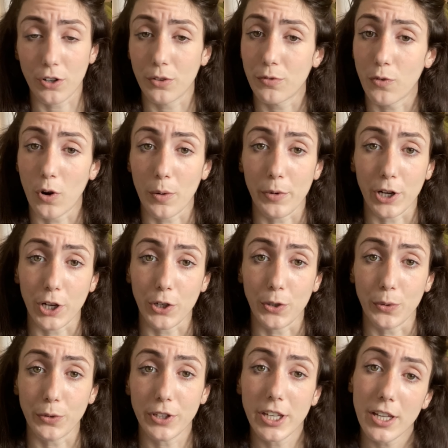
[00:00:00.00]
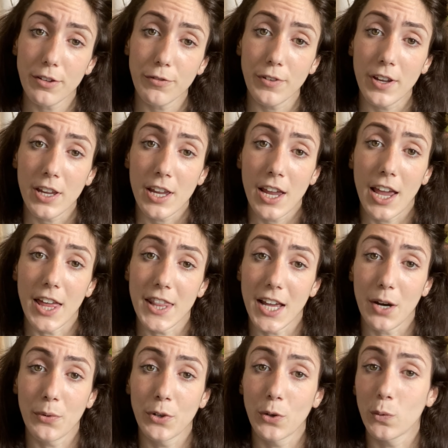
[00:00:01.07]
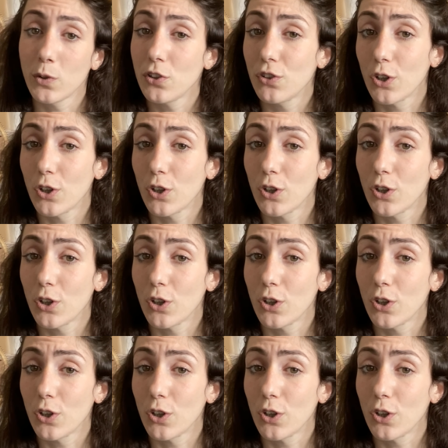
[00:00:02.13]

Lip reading: forming a new leaf, and that one only took